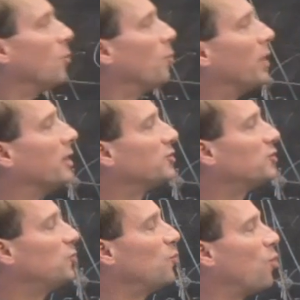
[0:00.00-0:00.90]

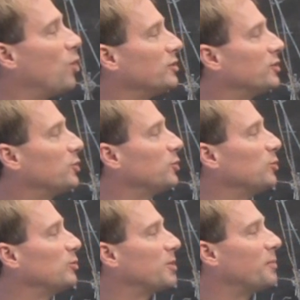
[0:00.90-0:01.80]
but you want
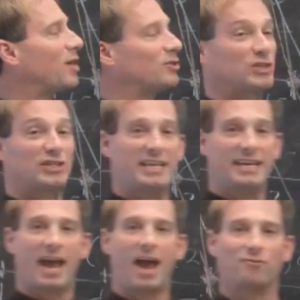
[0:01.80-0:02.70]
to somehow
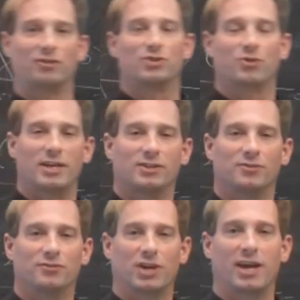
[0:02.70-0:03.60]
see average rates
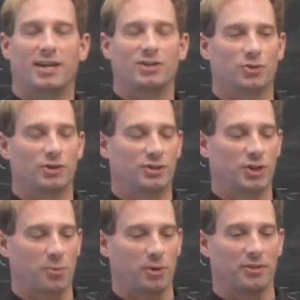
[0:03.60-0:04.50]
of change or
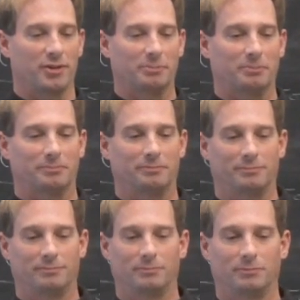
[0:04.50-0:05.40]
interpret them
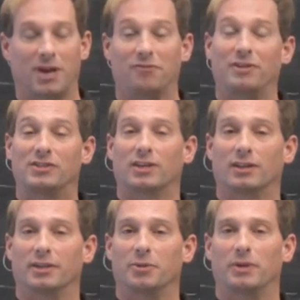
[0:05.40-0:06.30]
not
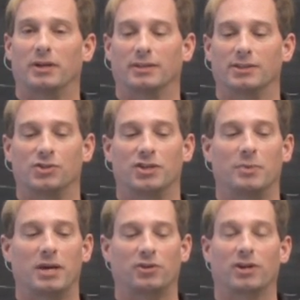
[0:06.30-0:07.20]
physically, but at least
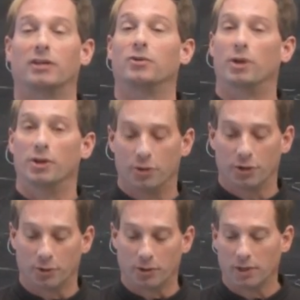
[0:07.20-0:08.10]
geometrically, what do you
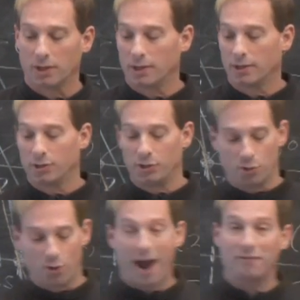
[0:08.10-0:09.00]
do? You
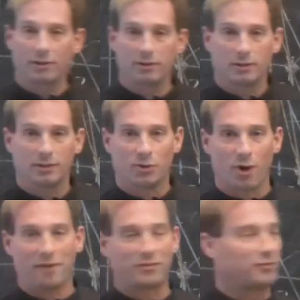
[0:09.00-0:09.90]
graph the, you
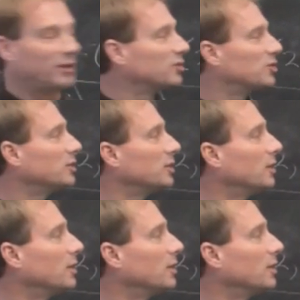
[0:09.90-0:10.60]
graph the function,